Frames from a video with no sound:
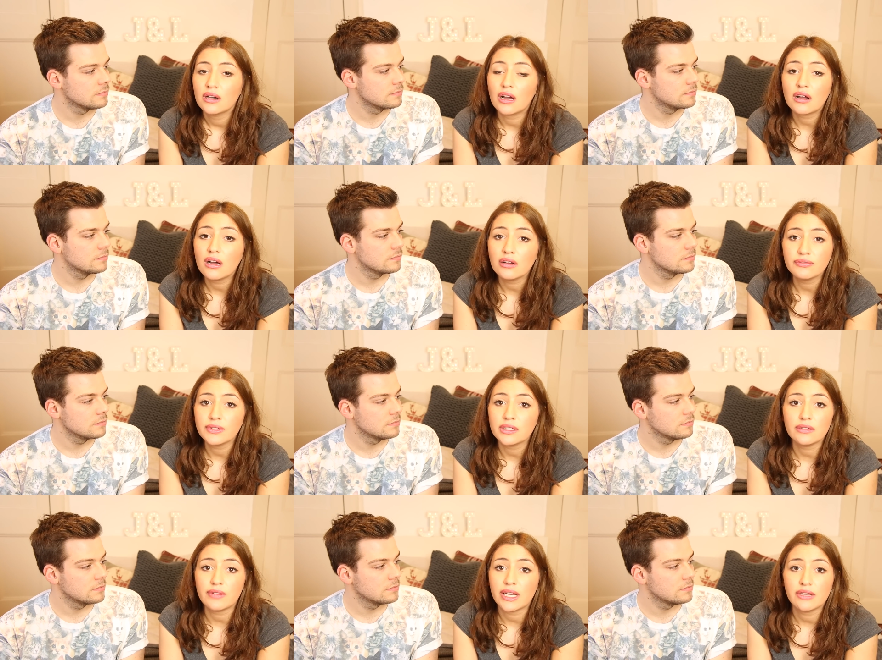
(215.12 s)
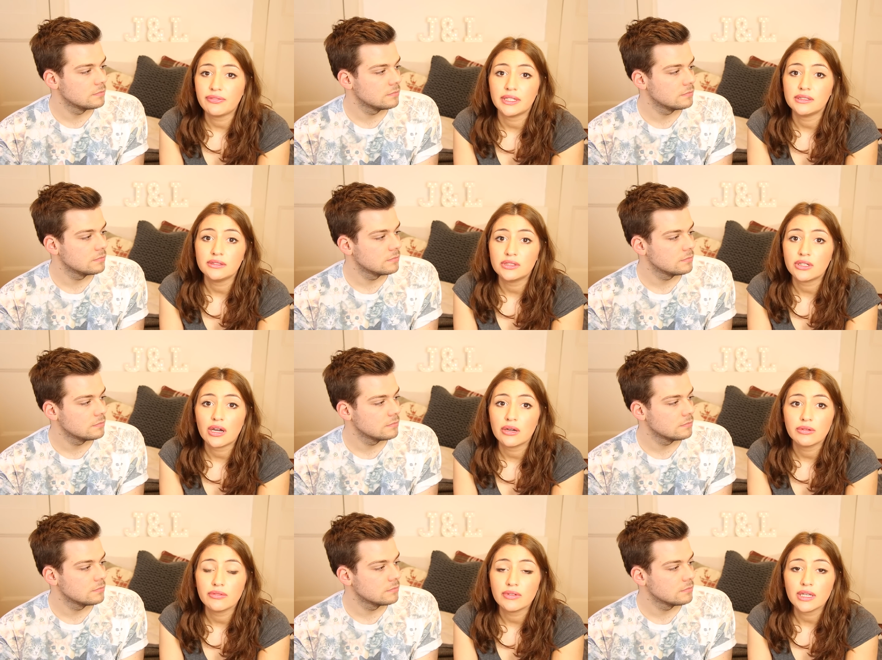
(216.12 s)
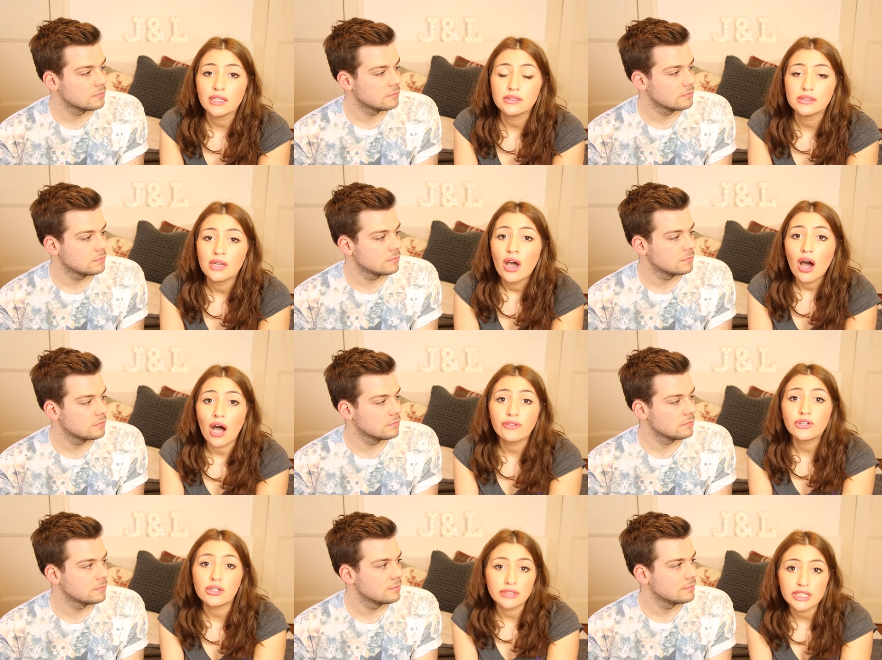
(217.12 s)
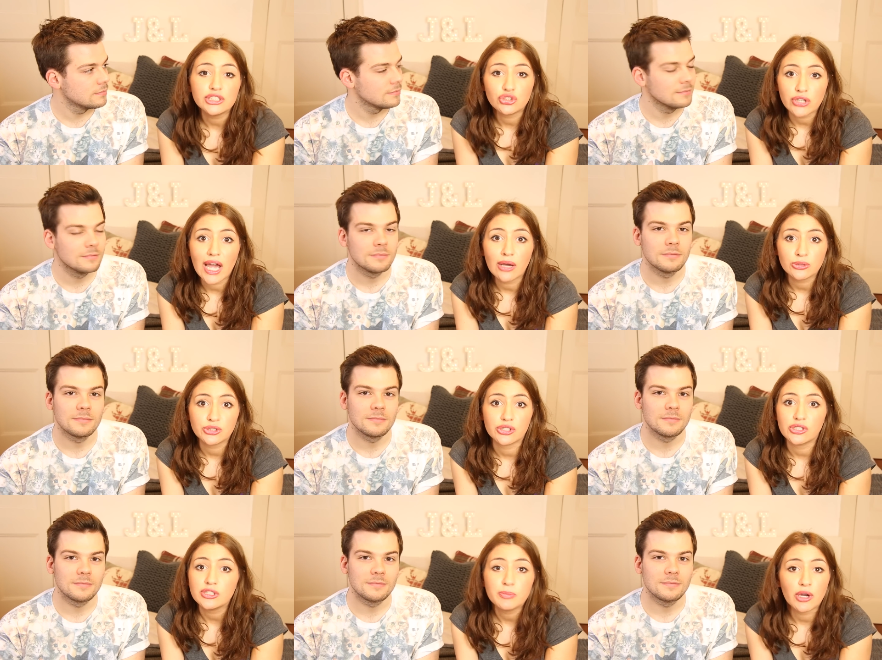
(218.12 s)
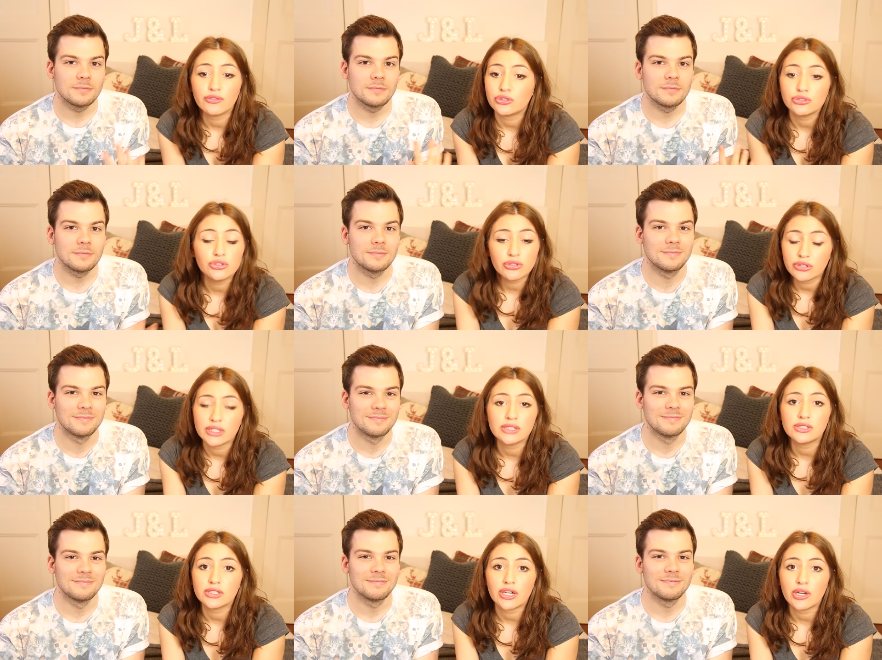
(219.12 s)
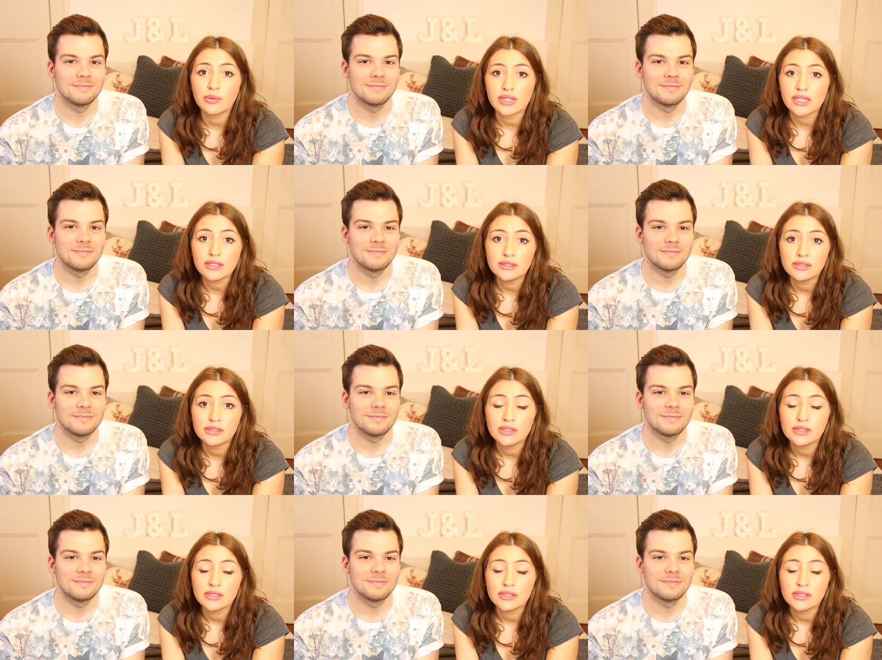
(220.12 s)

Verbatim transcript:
Speaker 1: I can't think of anything to go with it. I've got these trousers, but I've got nothing to go with it.